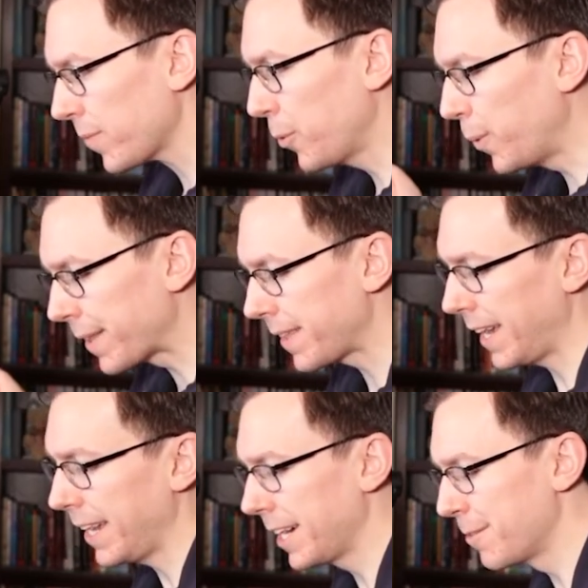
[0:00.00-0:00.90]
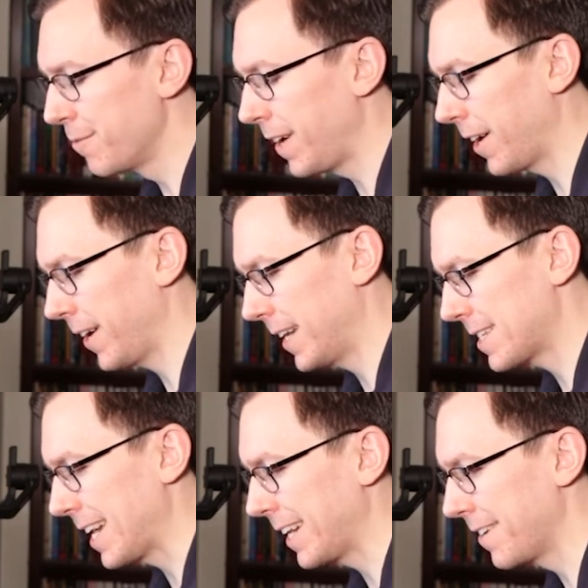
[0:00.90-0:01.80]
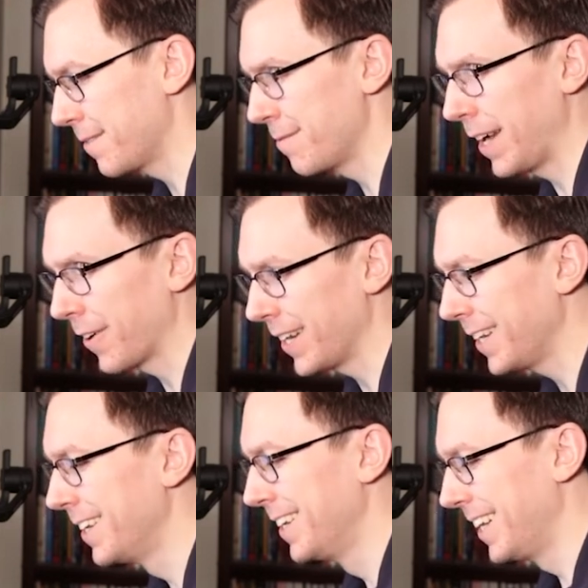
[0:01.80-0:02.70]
with a um, variance that can vary.